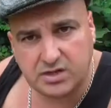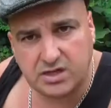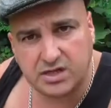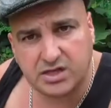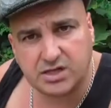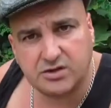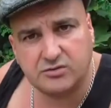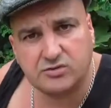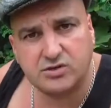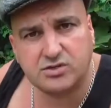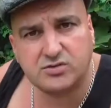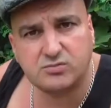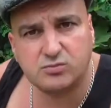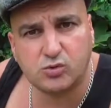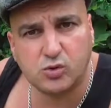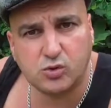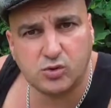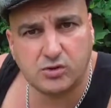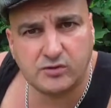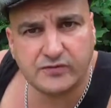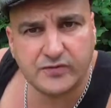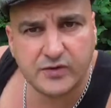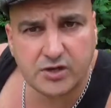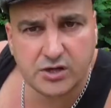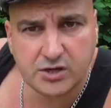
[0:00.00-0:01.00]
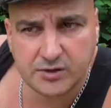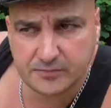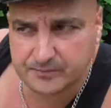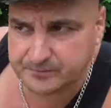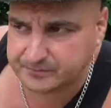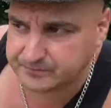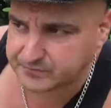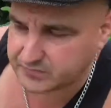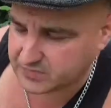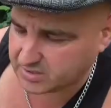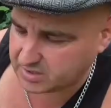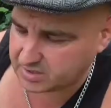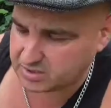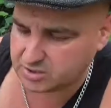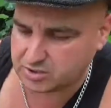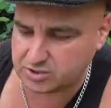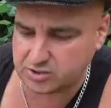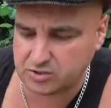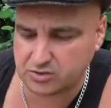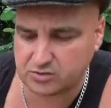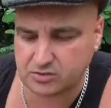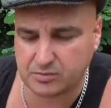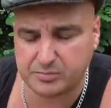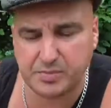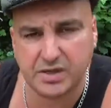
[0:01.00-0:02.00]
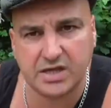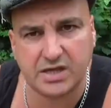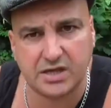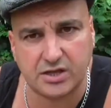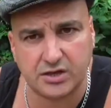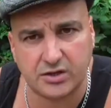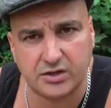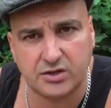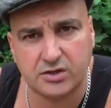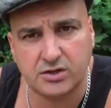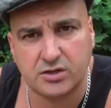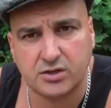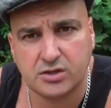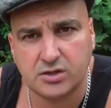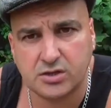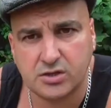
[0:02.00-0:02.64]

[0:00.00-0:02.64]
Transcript: me here is more of a European,